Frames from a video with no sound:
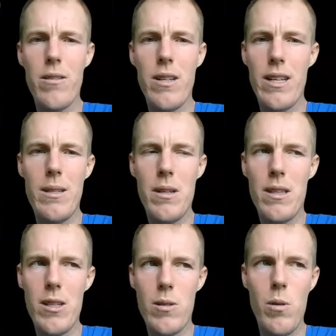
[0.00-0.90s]
Like, it seems like
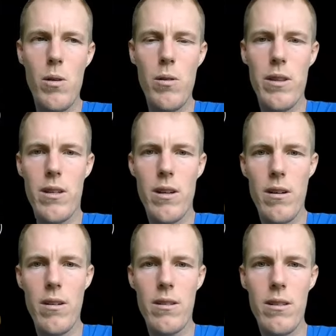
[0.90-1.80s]
the smaller the
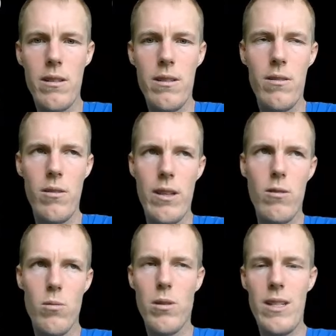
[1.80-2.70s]
dog, or like
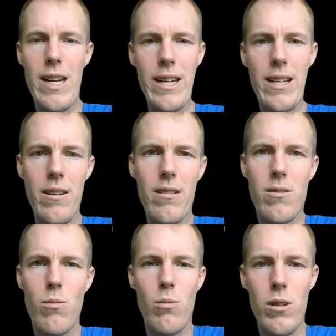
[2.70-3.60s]
those really tiny dogs,
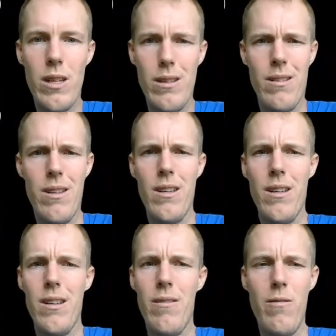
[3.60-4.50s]
are really
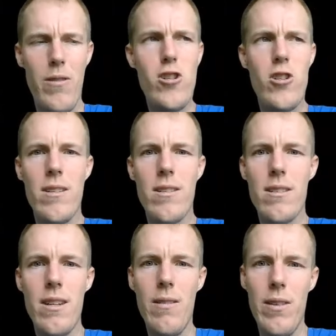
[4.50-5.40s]
vicious,
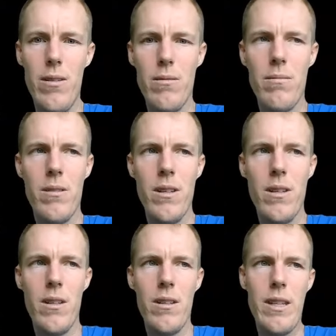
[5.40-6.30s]
even though
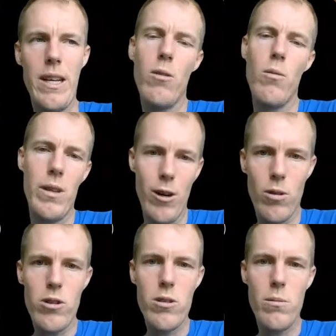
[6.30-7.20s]
they couldn't really
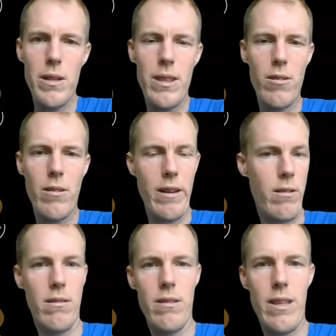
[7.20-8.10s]
hurt you, but they're like
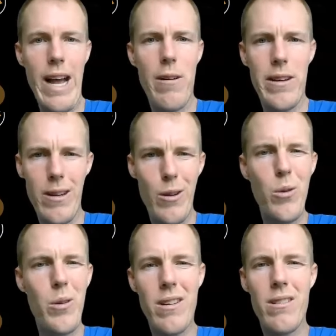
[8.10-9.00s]
loud and
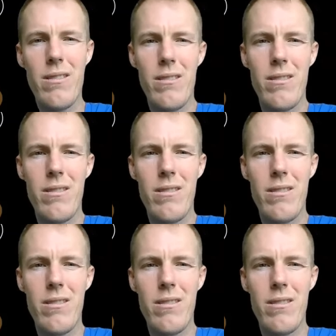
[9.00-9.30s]
annoying.